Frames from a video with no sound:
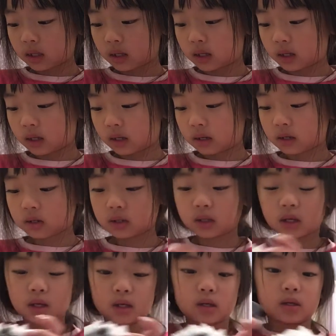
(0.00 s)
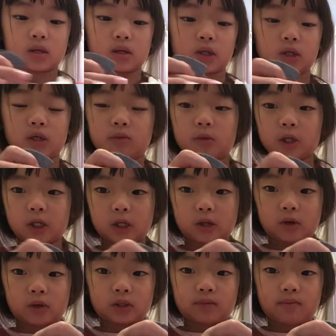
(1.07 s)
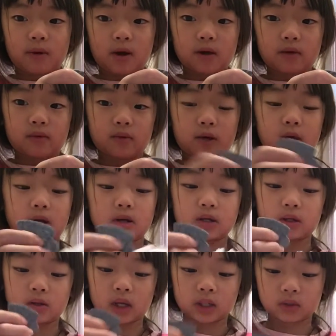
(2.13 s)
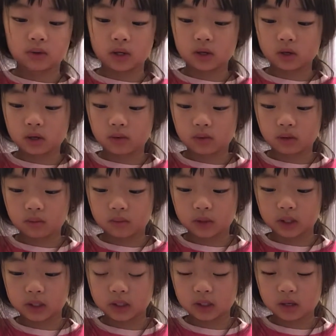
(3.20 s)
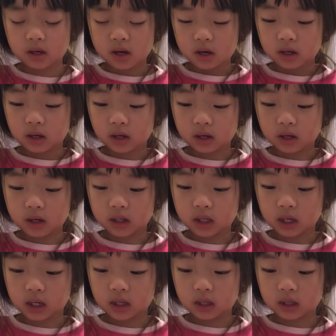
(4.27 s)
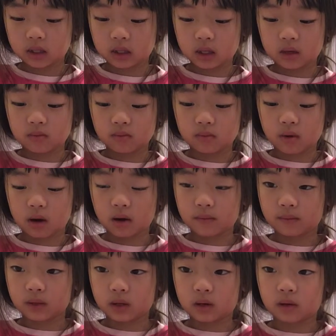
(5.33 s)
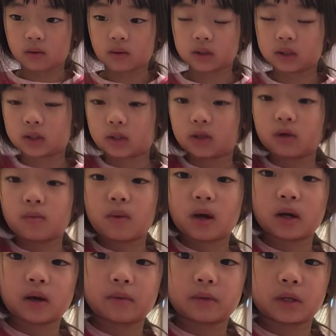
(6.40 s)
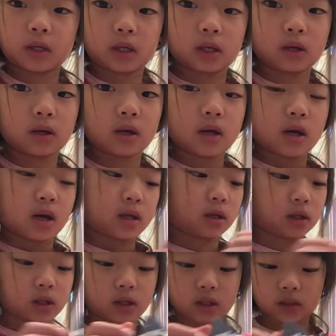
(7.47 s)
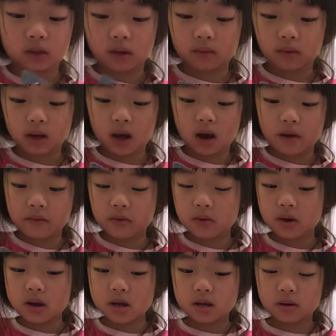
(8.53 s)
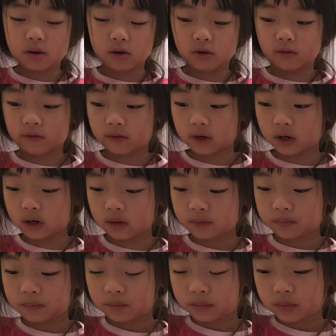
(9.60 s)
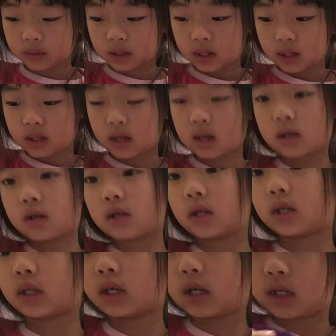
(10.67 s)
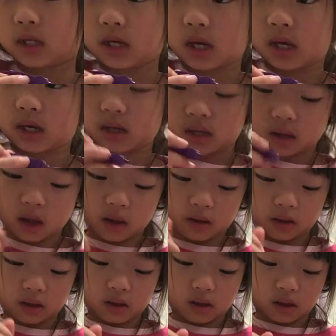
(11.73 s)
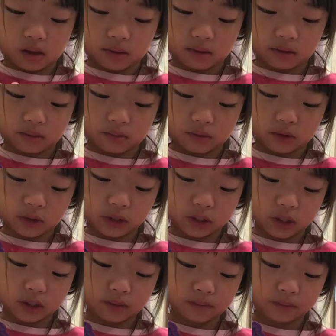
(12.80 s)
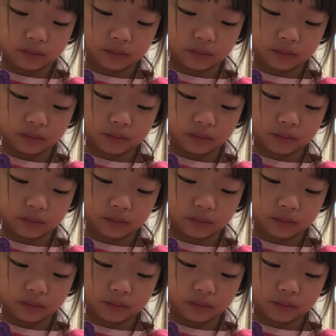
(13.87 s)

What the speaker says: the ears, and there should be a little spot over here, so that's where you're going to want to place it. You're going to take the circle part of the ear, and you're going to sort of cover it over. Then you're just going to take the pusher,